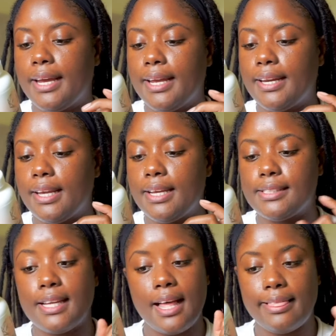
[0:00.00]
It
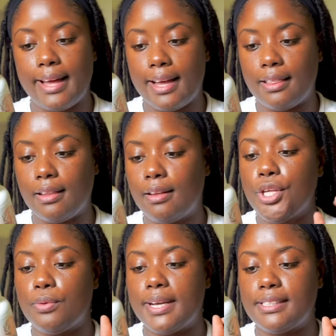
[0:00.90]
is halal,
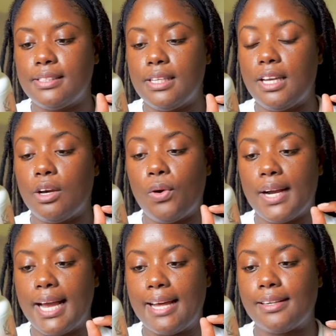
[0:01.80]
USDA
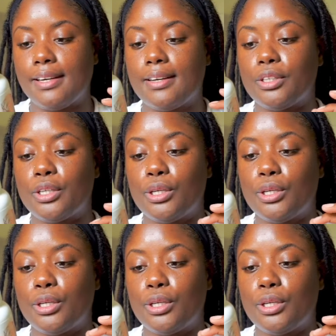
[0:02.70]
organic,